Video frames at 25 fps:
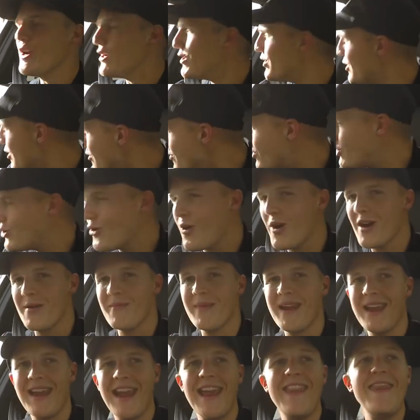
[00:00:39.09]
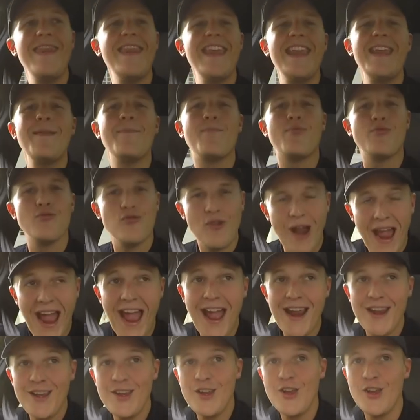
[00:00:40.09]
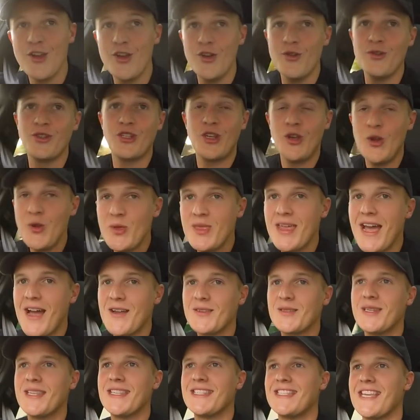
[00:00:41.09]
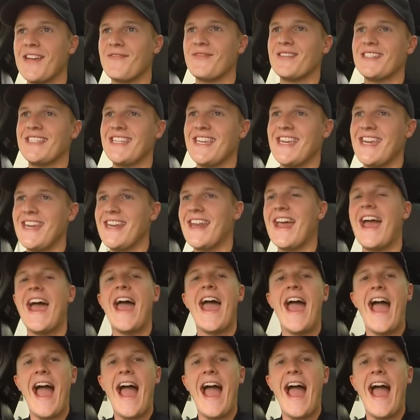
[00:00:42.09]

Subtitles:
You join me in the brand new 2017